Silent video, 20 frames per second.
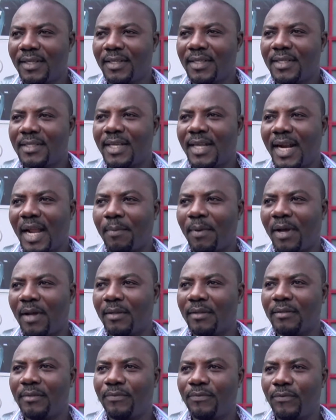started
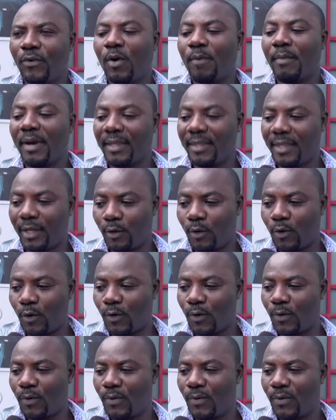about four months
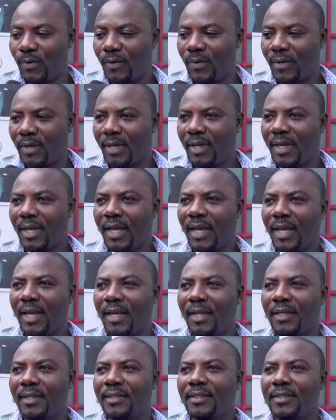ago
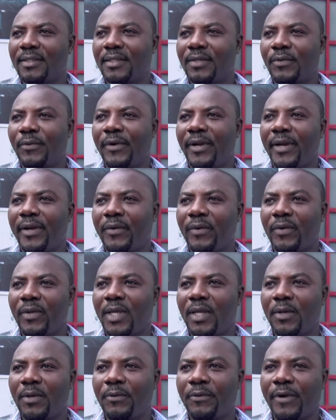and we,
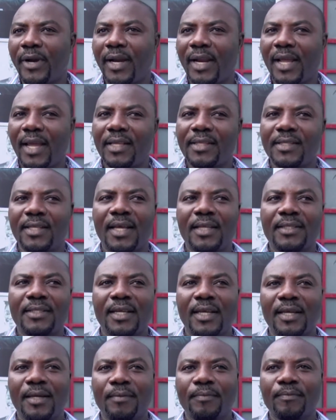we realized that
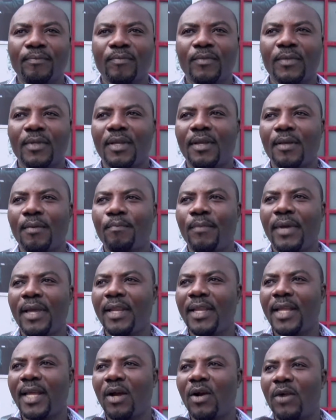um,
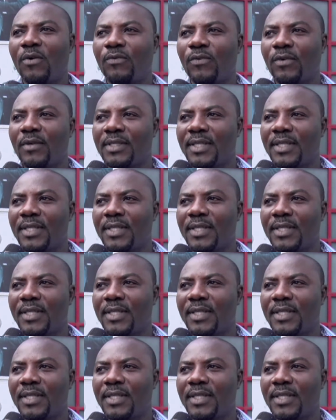many of our phones